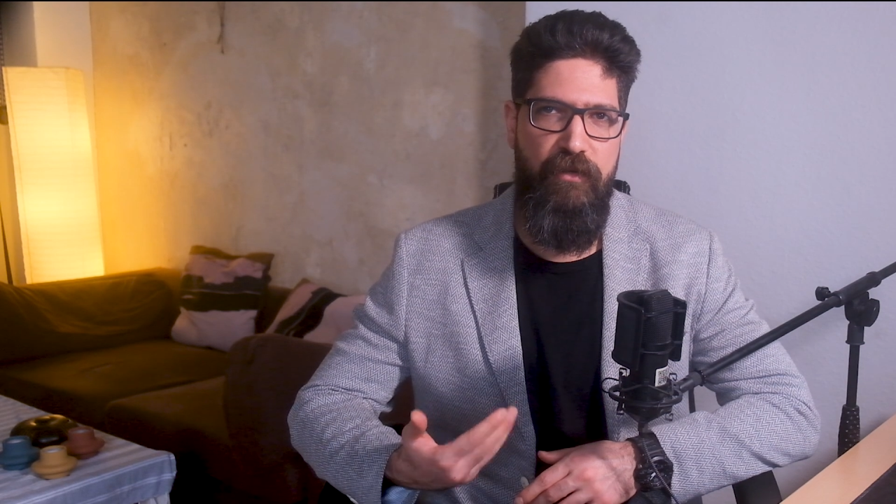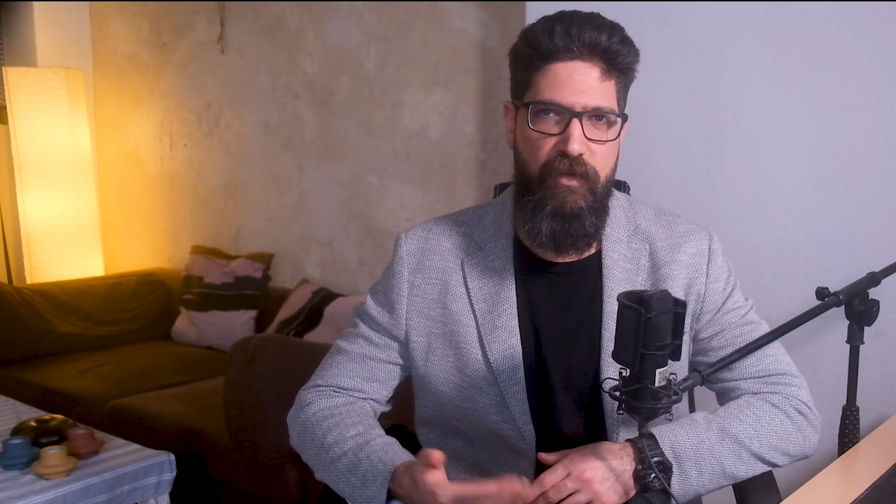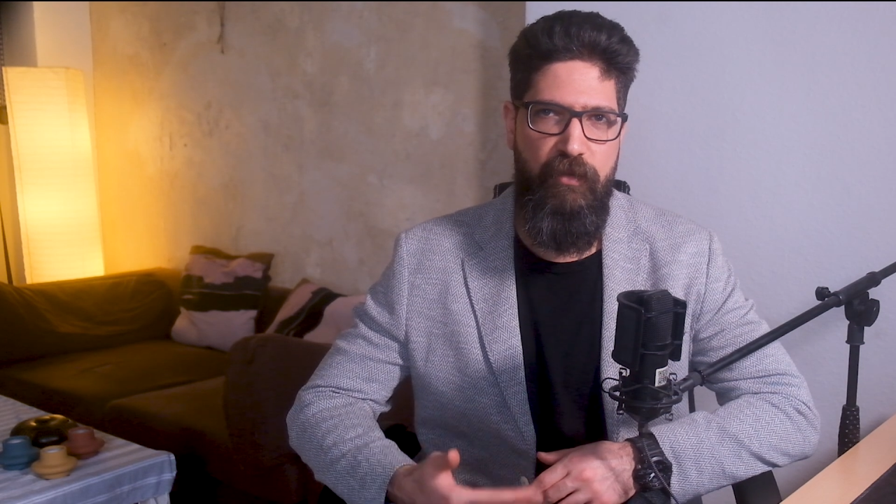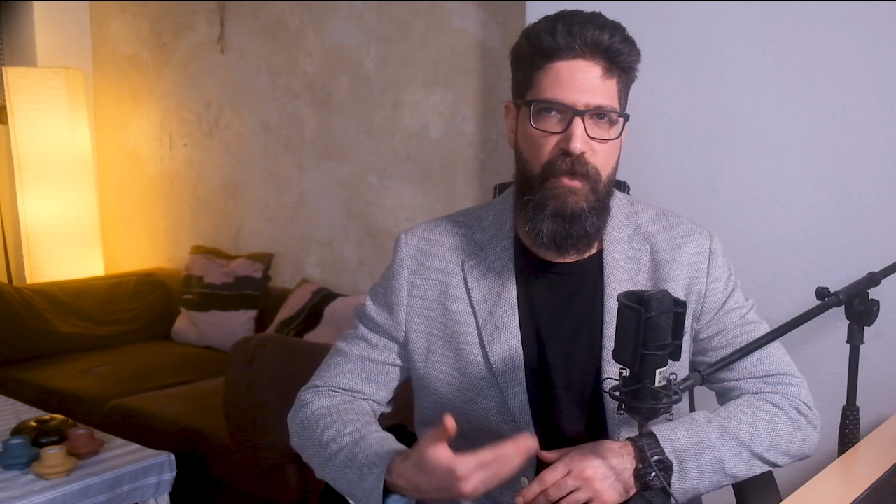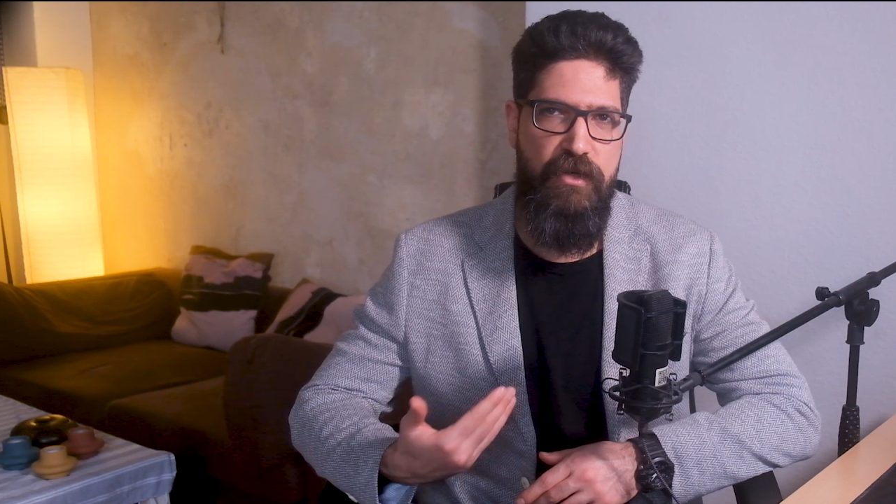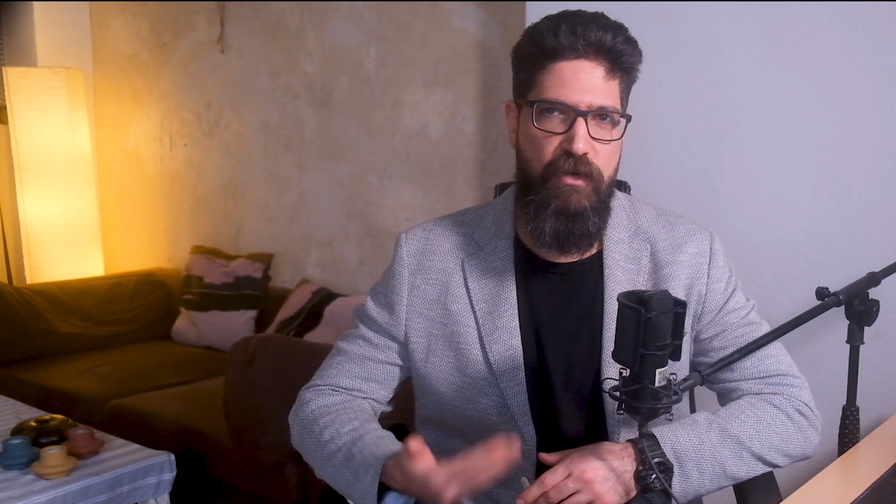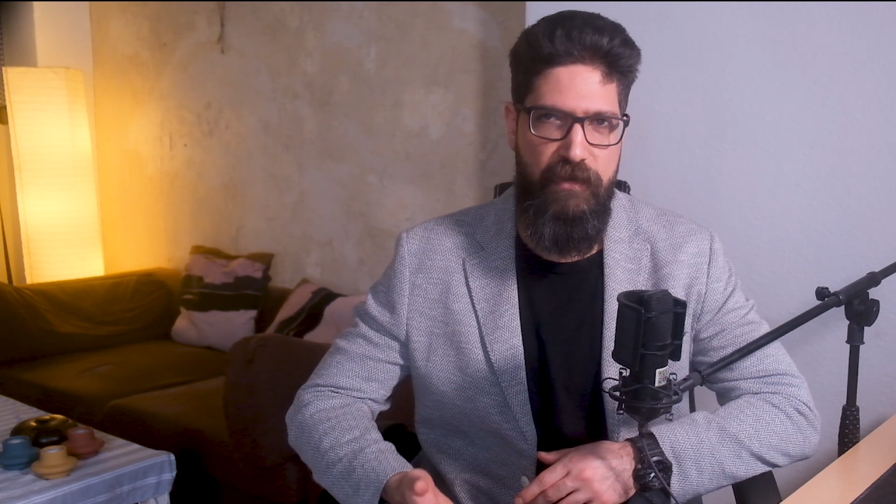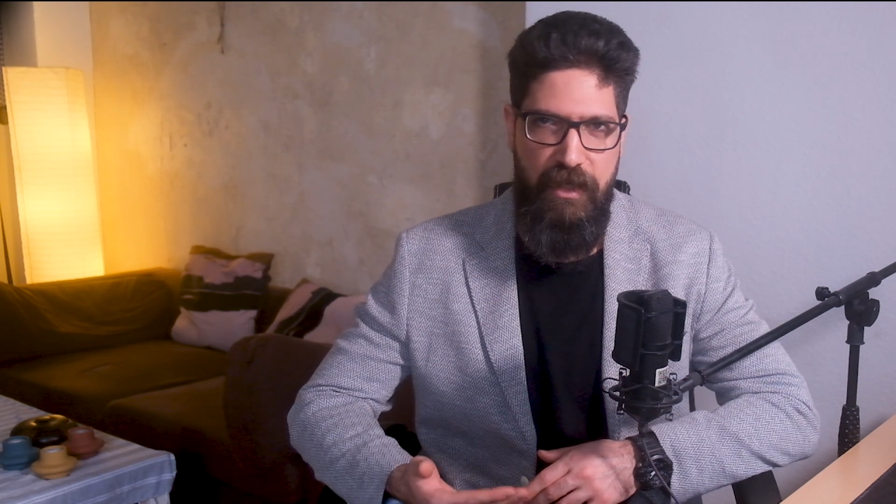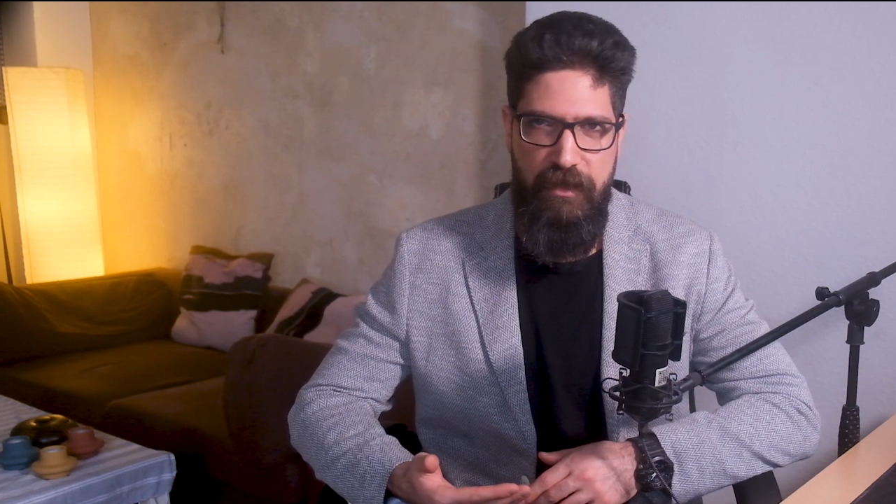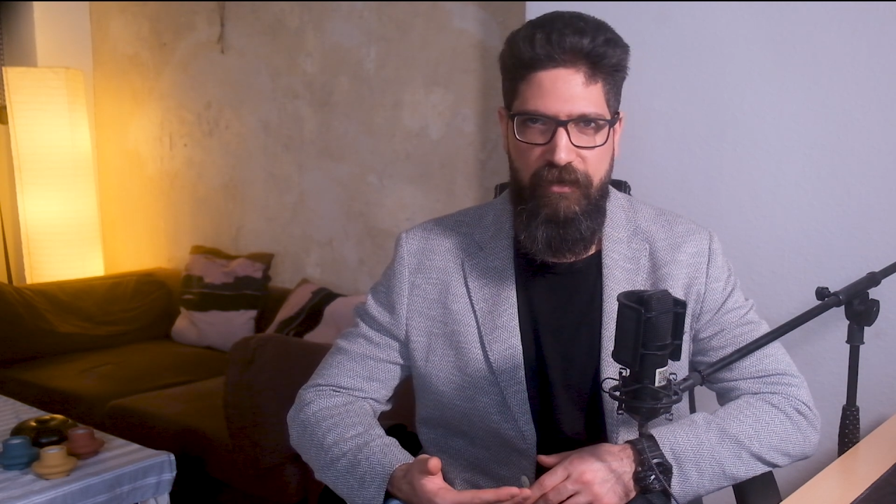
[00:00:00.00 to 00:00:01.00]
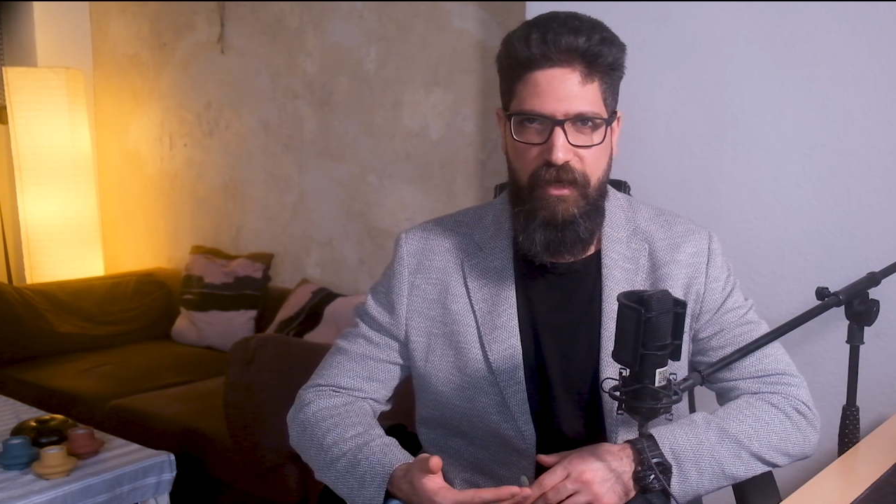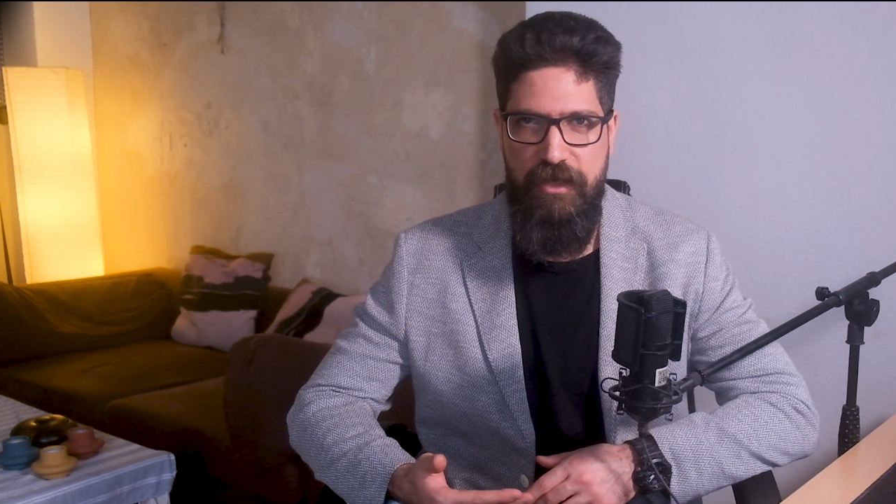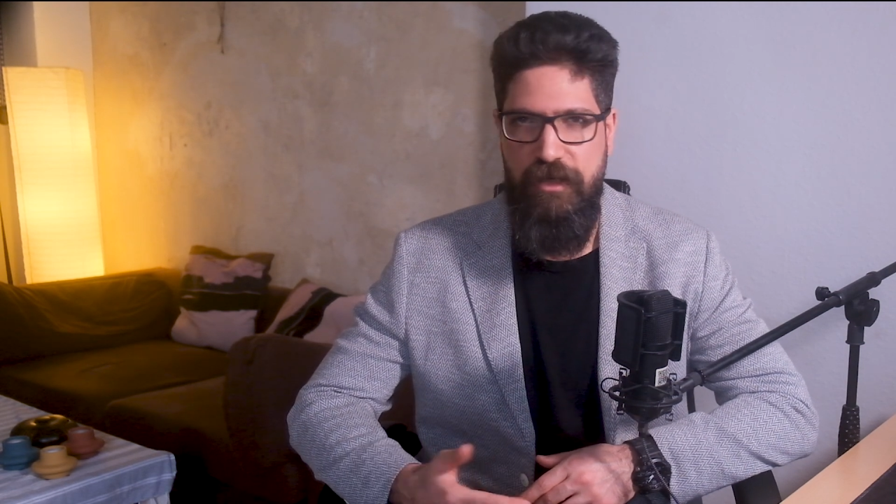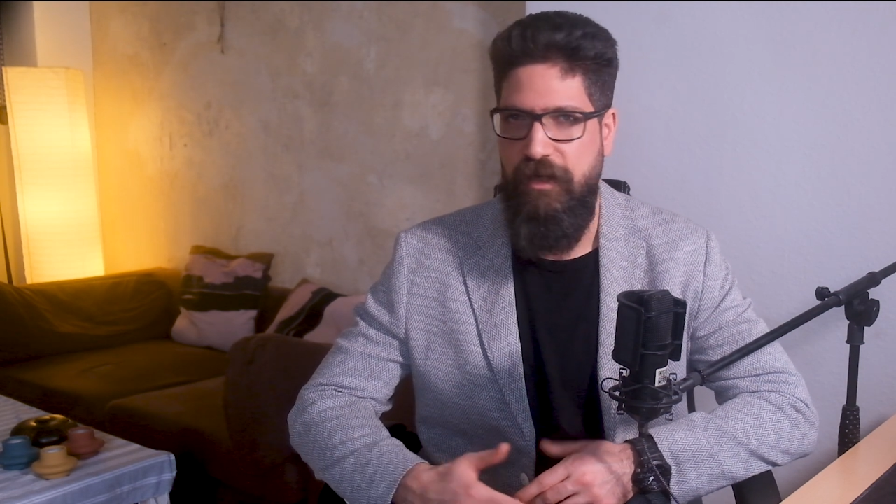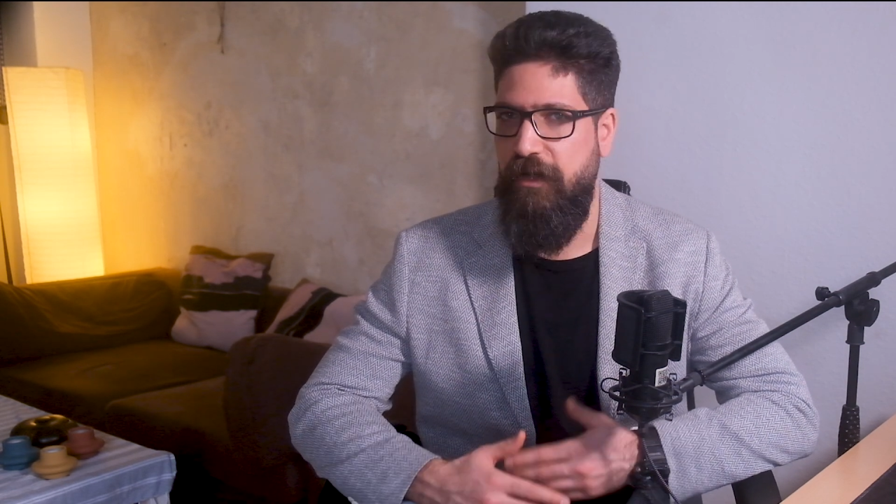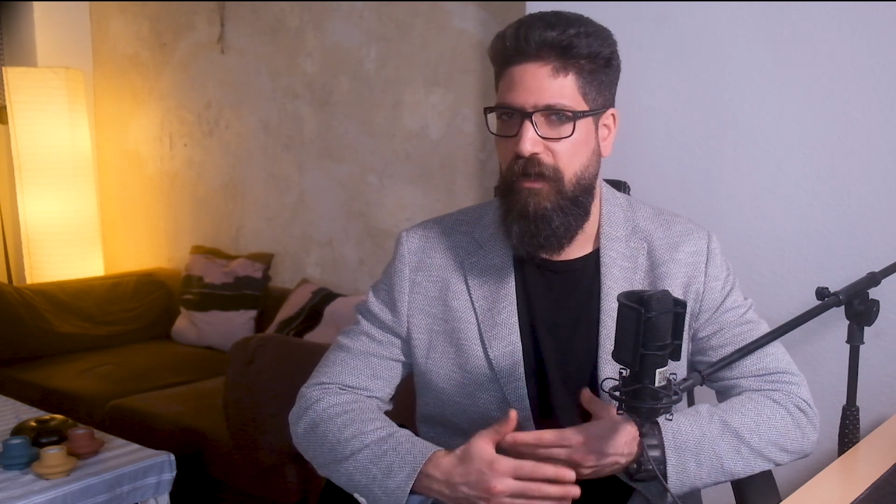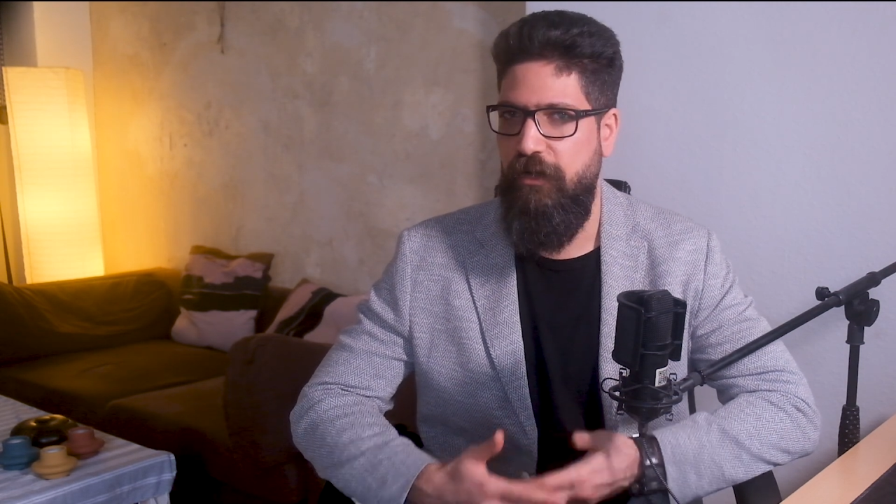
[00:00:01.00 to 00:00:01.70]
of the special organization and